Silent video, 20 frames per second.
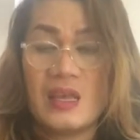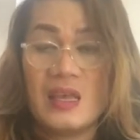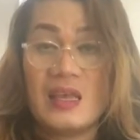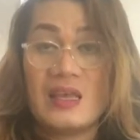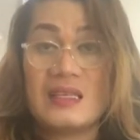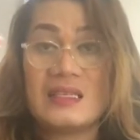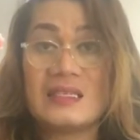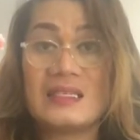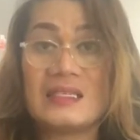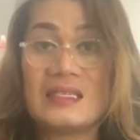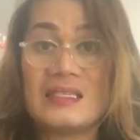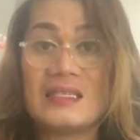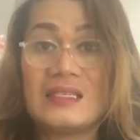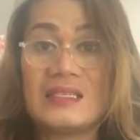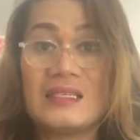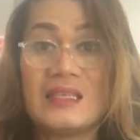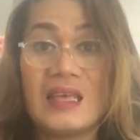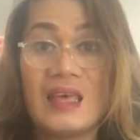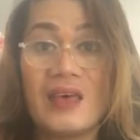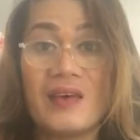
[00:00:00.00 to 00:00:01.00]

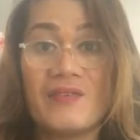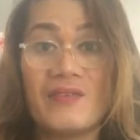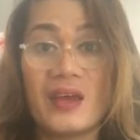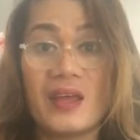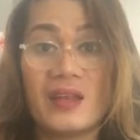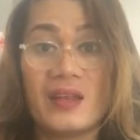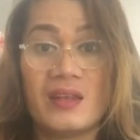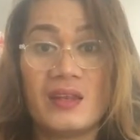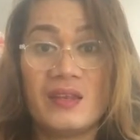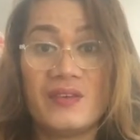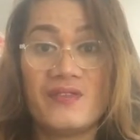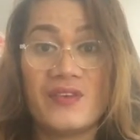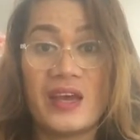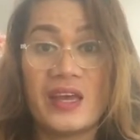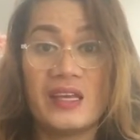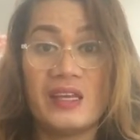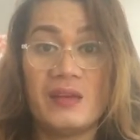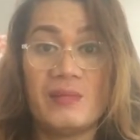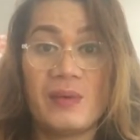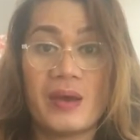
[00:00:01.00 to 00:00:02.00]
7
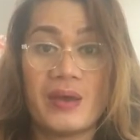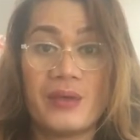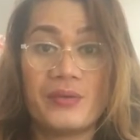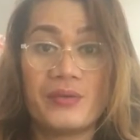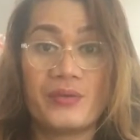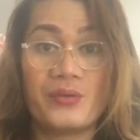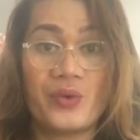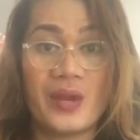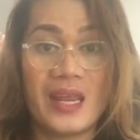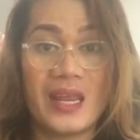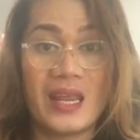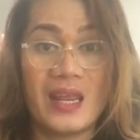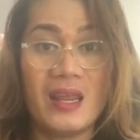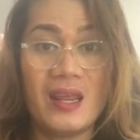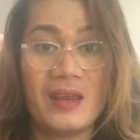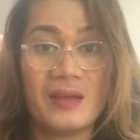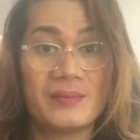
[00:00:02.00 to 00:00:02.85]
divided by 3.